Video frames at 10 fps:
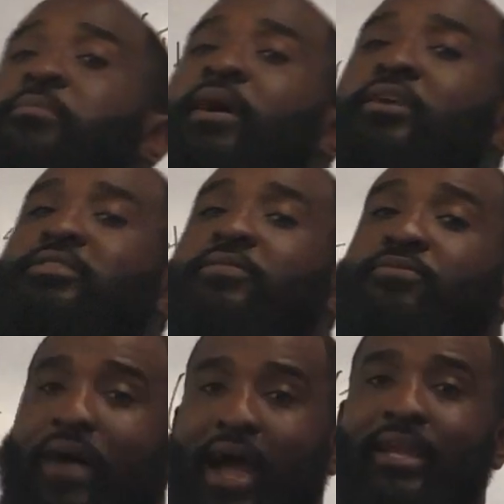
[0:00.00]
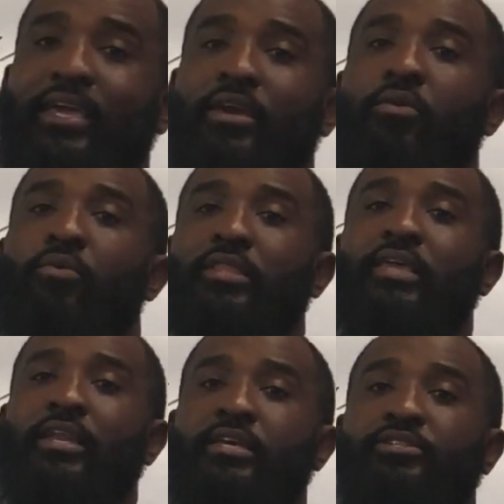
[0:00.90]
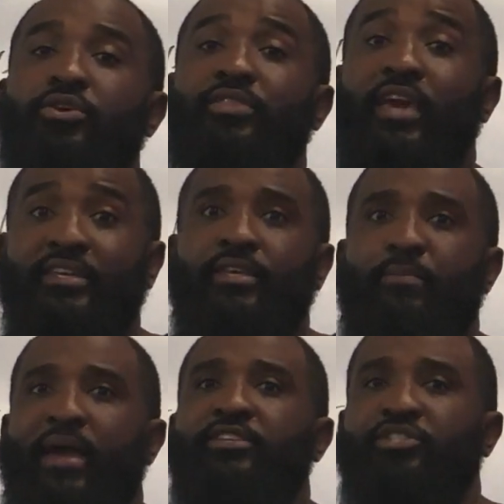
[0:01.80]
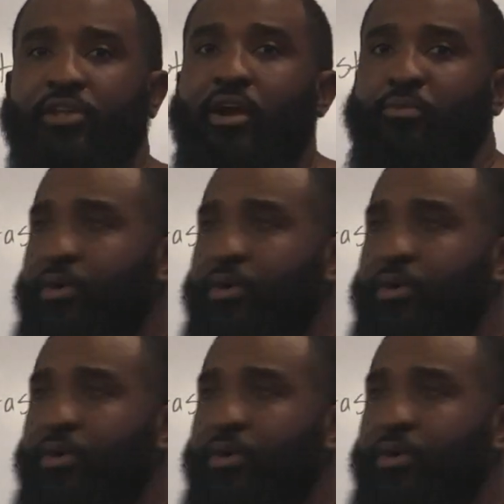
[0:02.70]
about defining what that is. So the essay might start